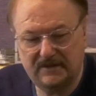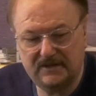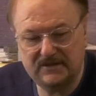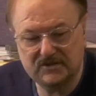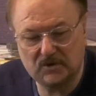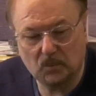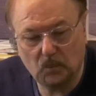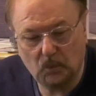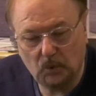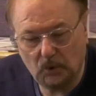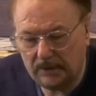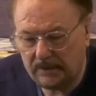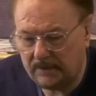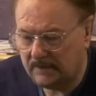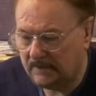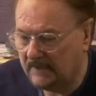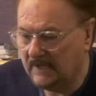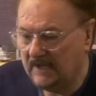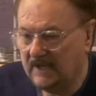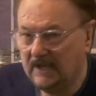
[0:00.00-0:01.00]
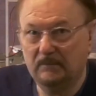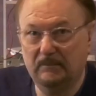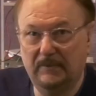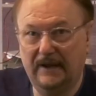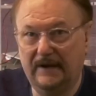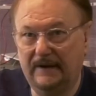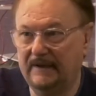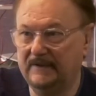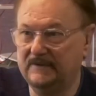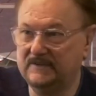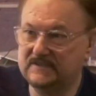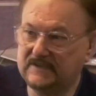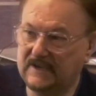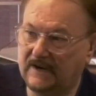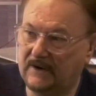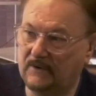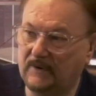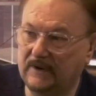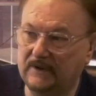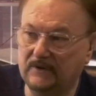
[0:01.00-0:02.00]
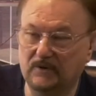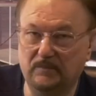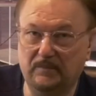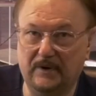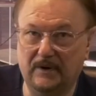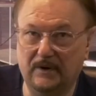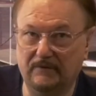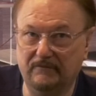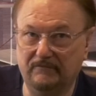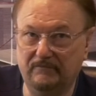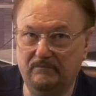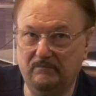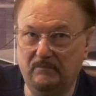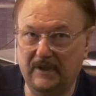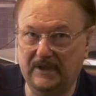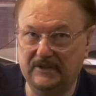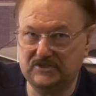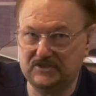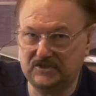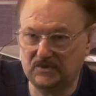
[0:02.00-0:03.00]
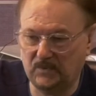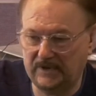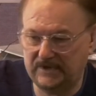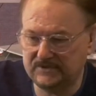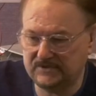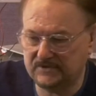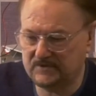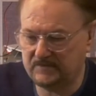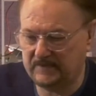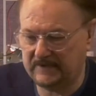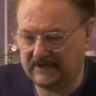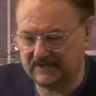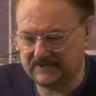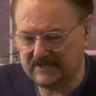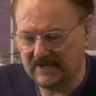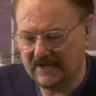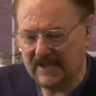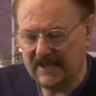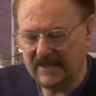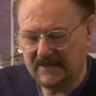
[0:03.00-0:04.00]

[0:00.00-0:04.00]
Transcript: These are wood, but I just got a regular pair of bench tweezers because